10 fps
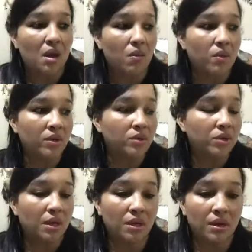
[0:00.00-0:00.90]
when you
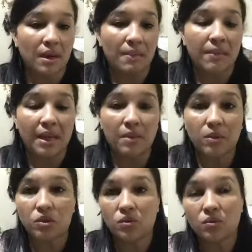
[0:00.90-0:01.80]
start being able
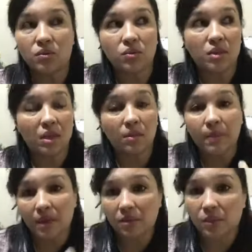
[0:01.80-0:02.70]
to deal
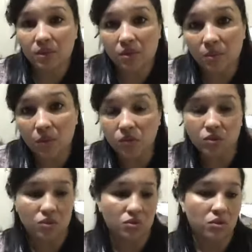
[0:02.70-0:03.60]
better with your
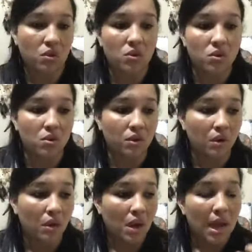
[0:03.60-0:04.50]
emotions, or
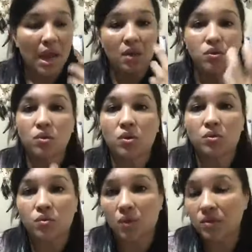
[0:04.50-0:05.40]
how to
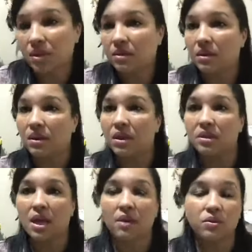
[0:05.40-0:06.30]
control certain
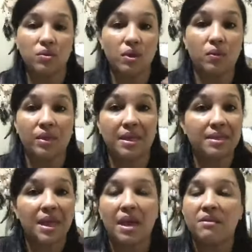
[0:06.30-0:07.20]
things, how to deal with
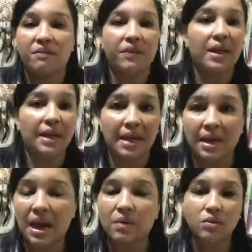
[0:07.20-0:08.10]
this feeling, and
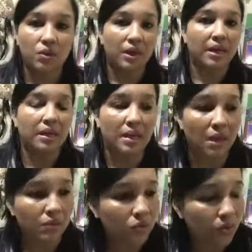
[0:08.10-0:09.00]
how to clean,
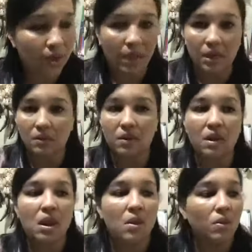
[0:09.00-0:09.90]
how to heal,
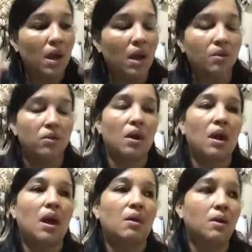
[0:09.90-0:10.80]

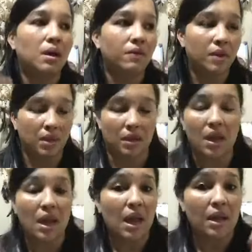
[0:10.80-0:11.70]
how everything.
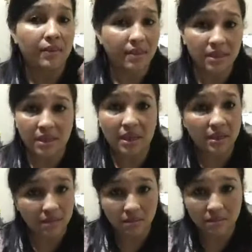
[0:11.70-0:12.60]
And I'm not
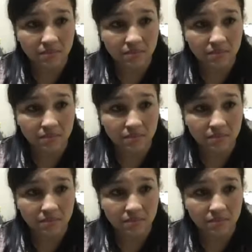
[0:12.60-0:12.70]
saying